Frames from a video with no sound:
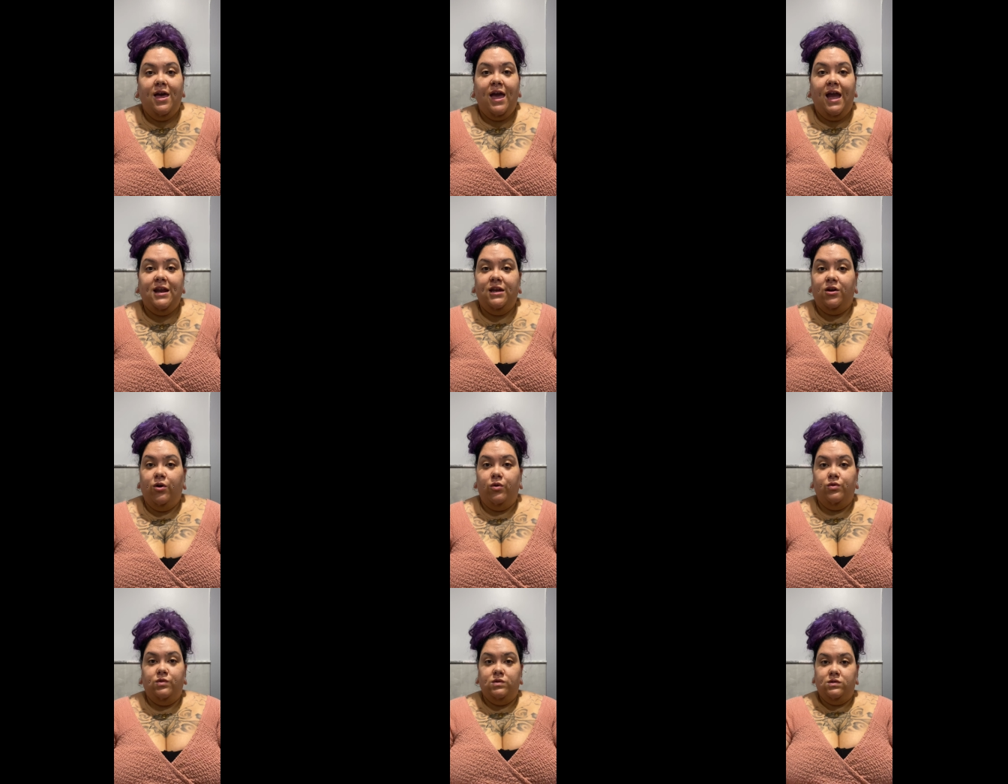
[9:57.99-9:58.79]
And it
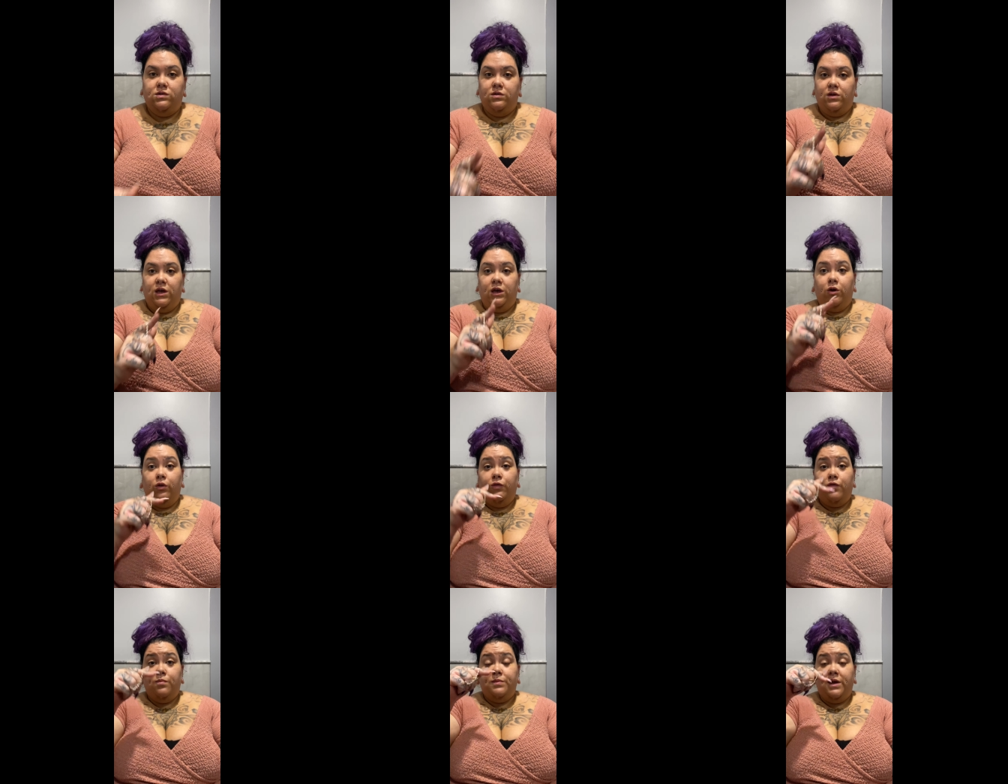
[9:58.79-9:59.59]
goes
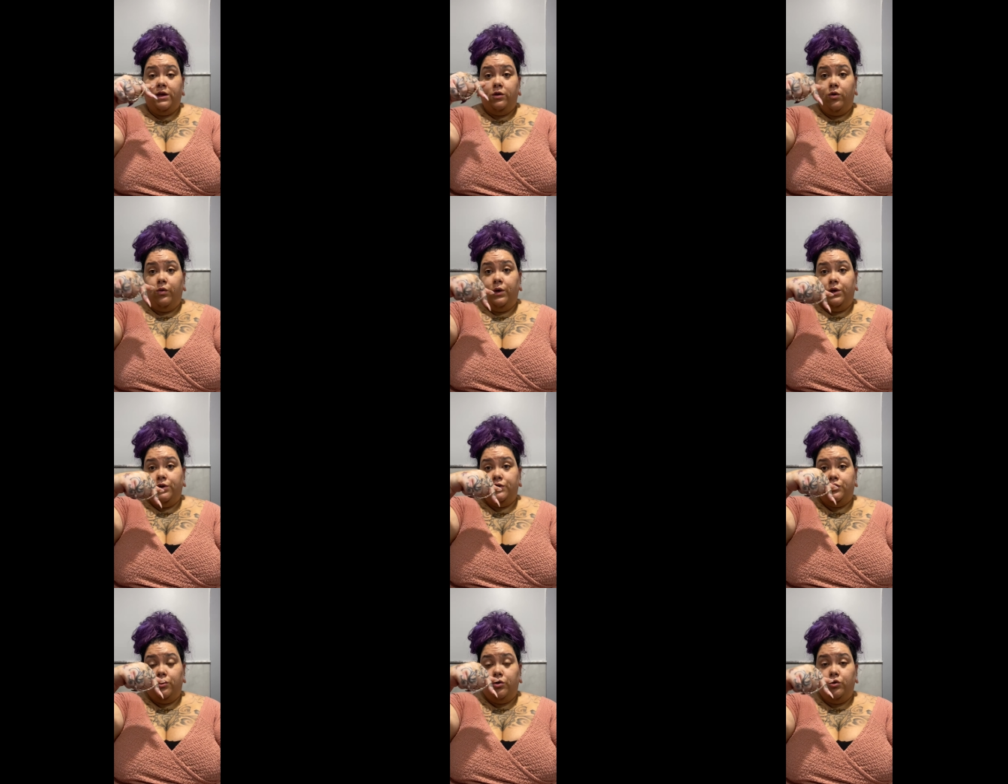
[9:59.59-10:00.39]
from like going in a
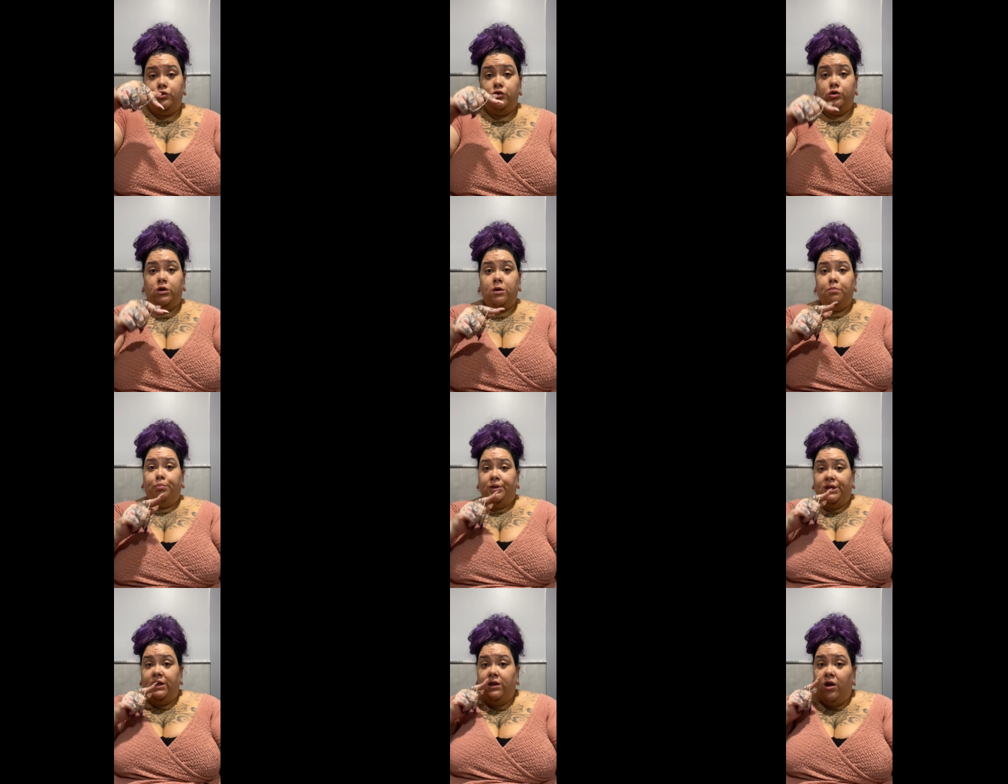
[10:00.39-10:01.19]
circle to
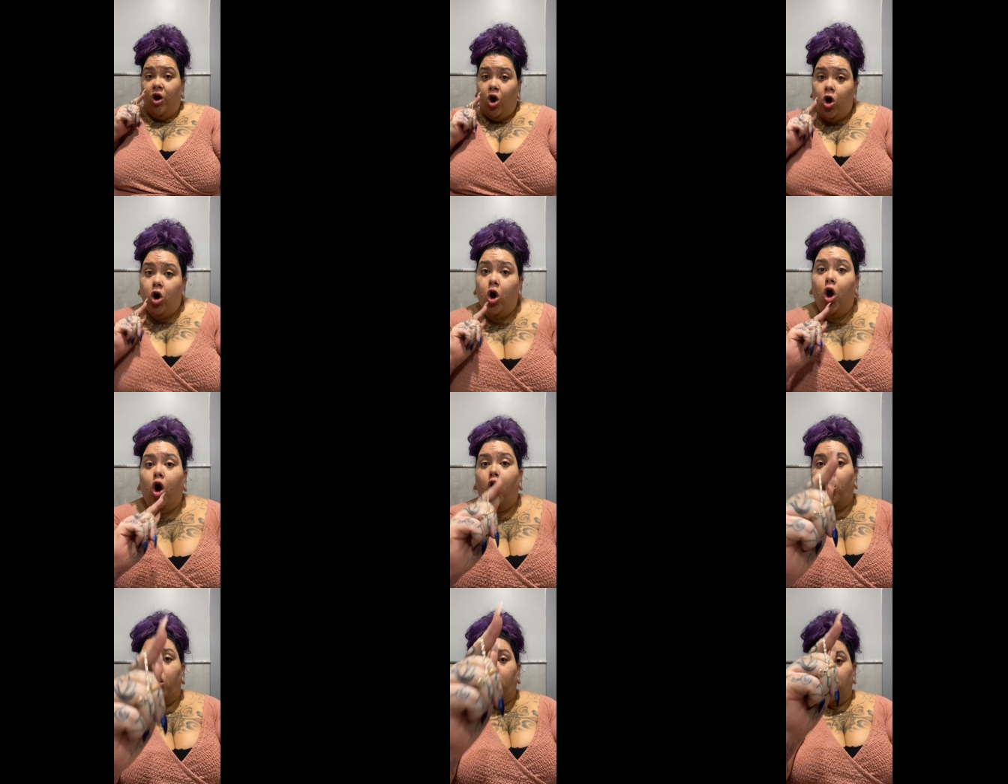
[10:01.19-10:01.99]
complete
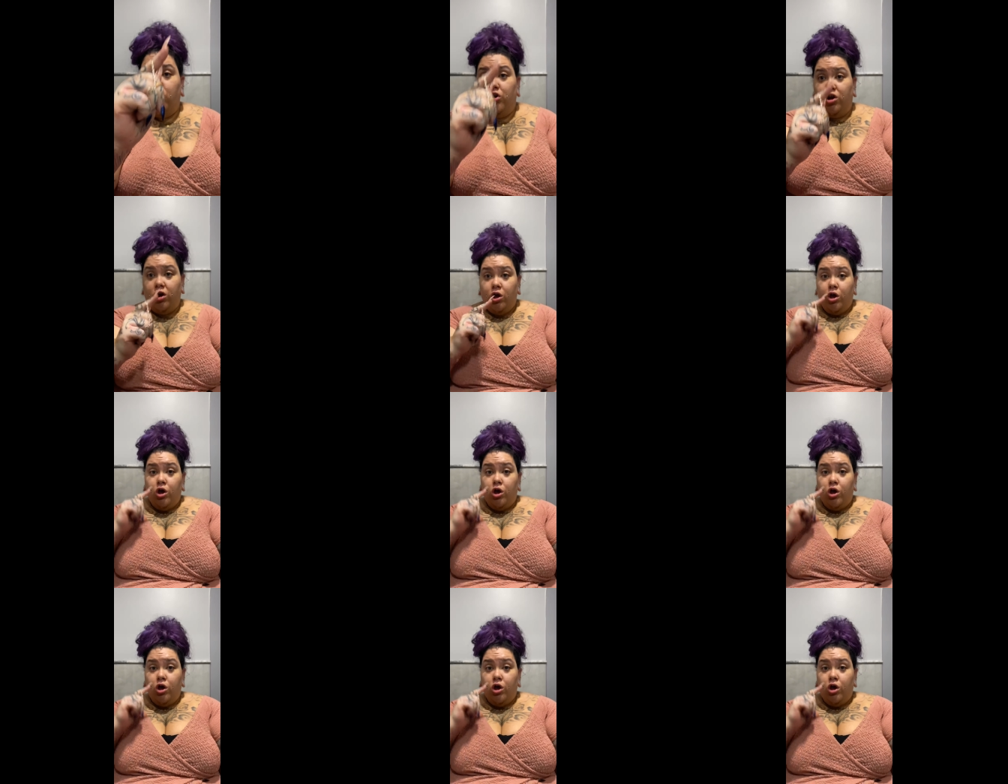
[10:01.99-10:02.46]
hard